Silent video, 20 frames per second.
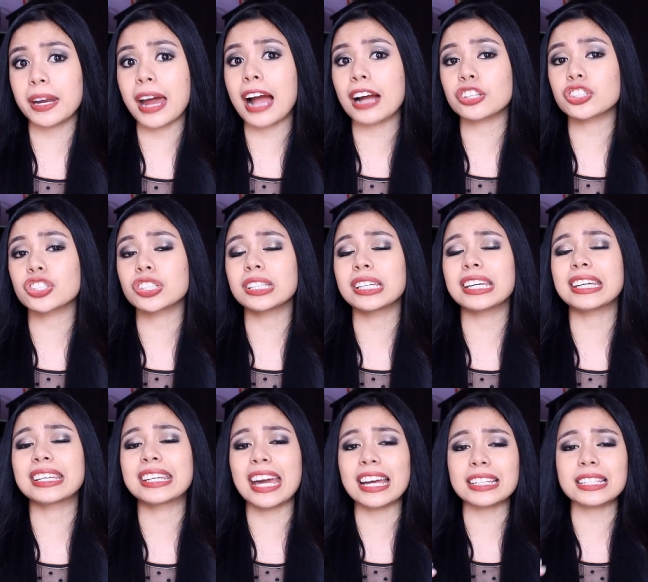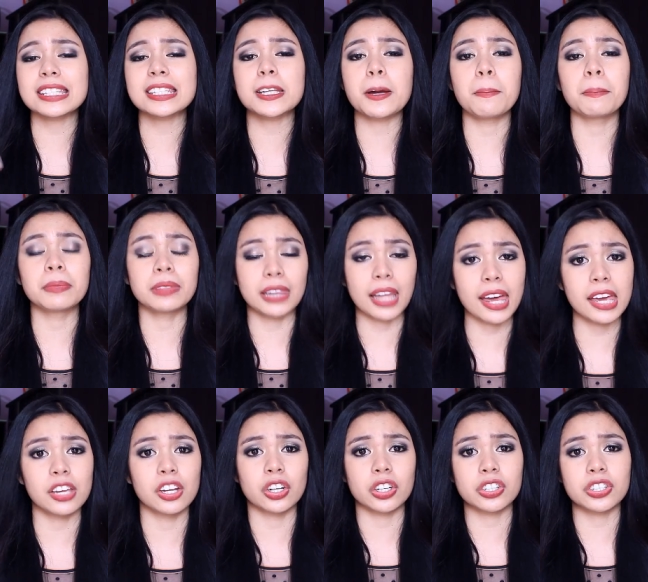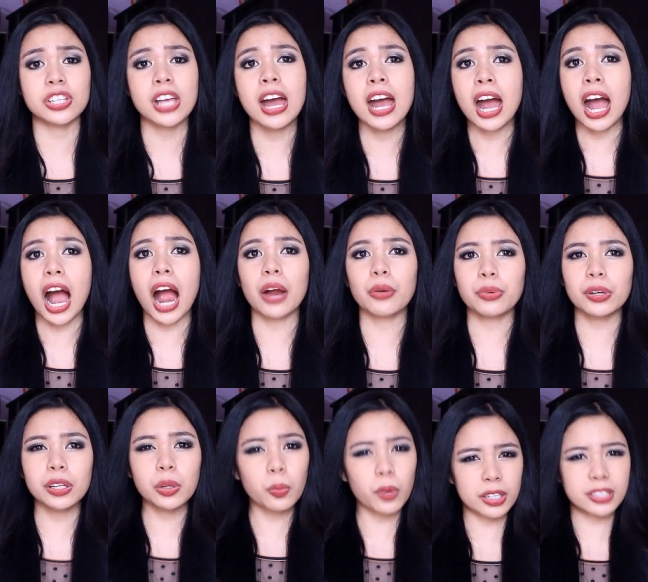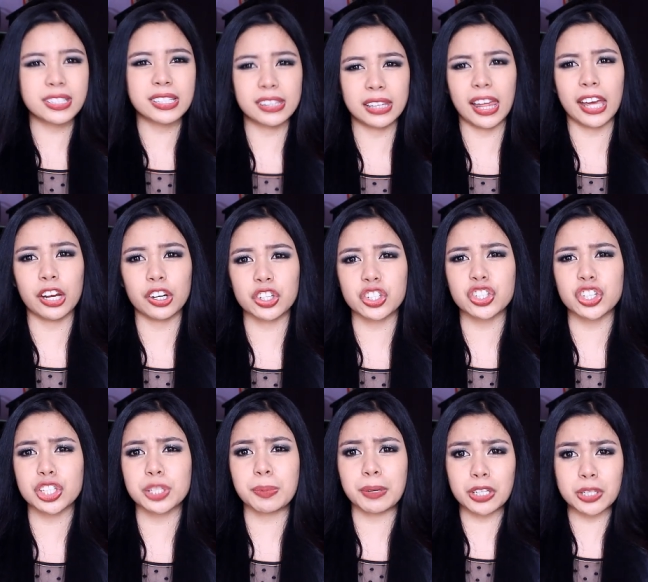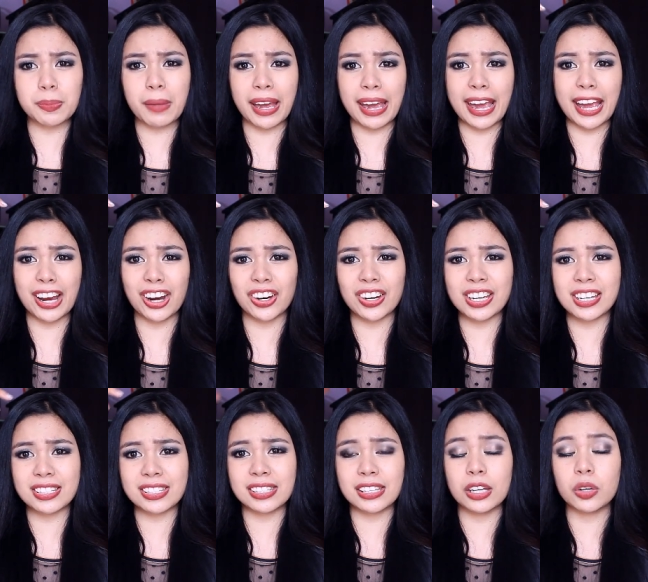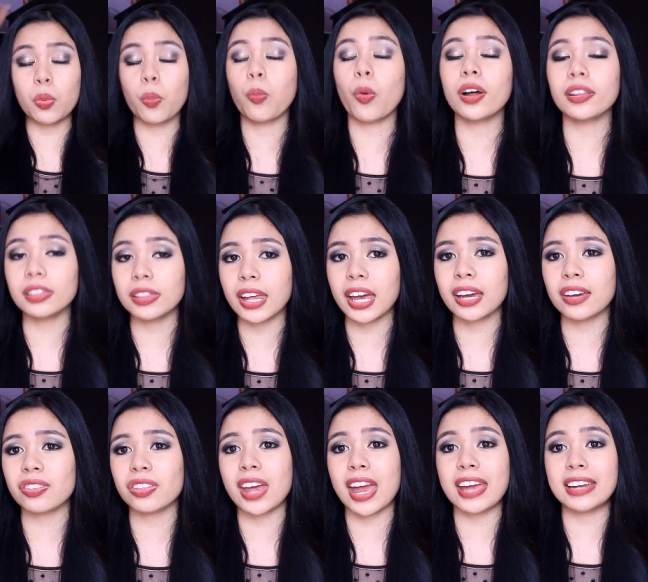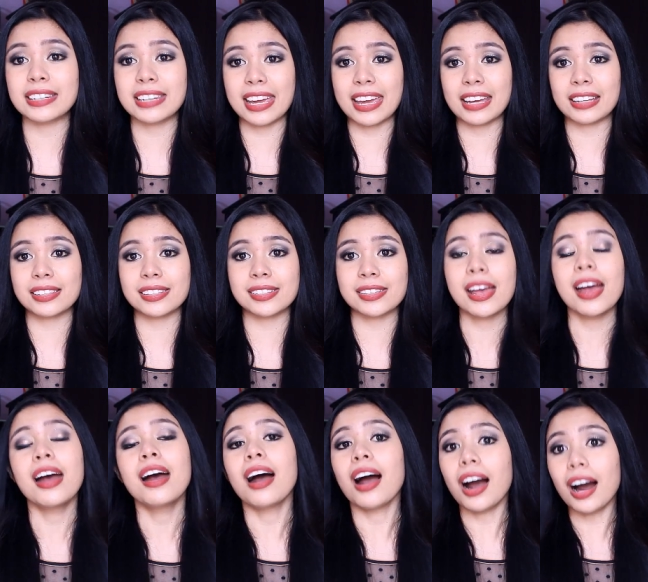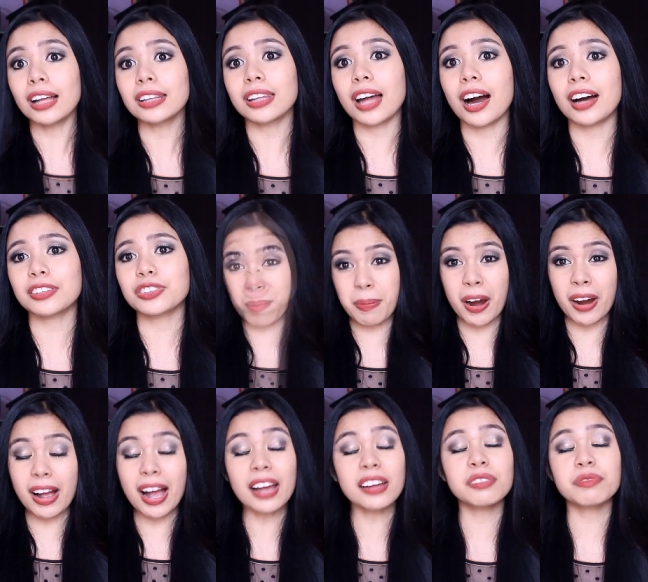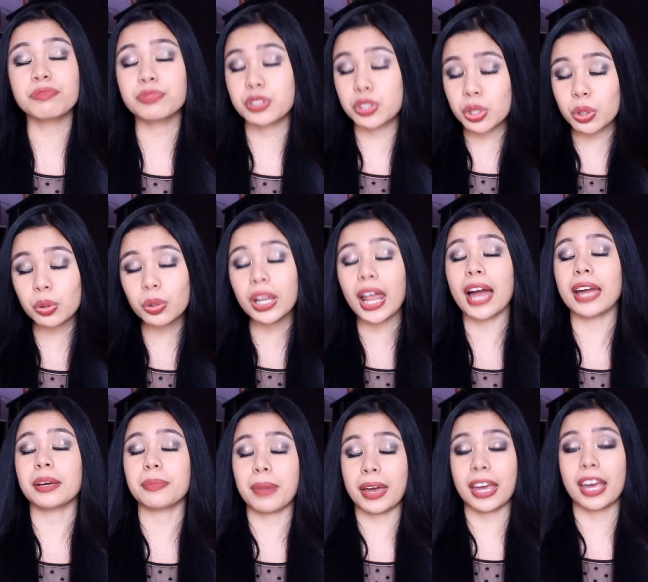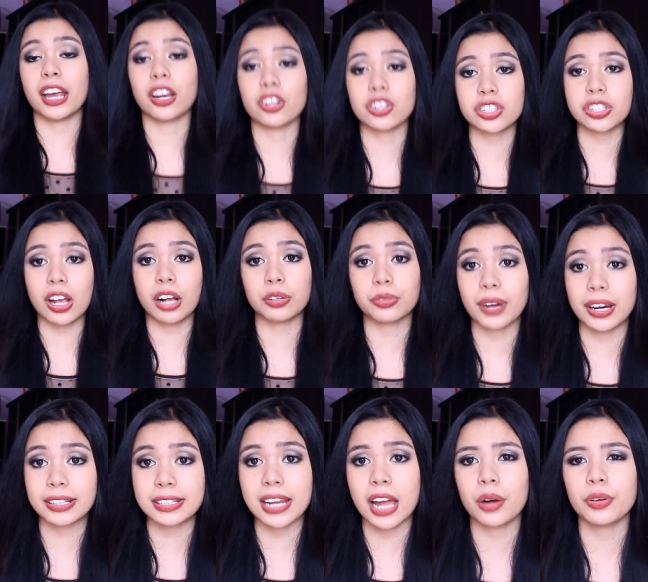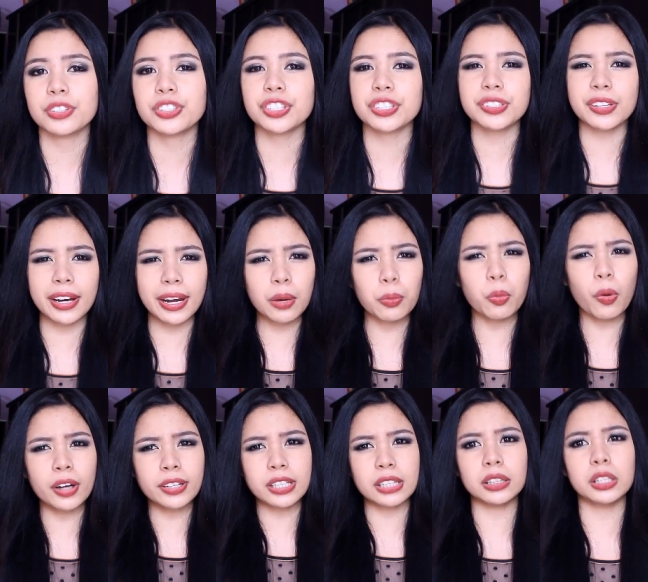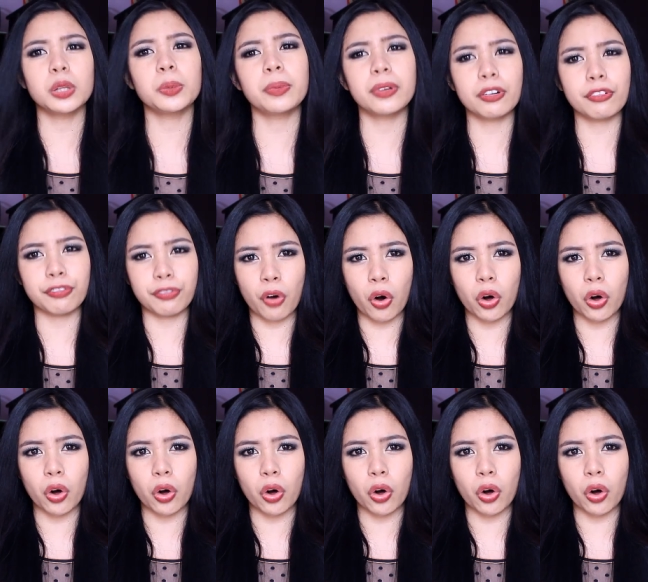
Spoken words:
but actually get some layers. I really wanted layers just because my hair is in one length and it's a lot. I do like my hairstyle right now, it's just that I want a little bit of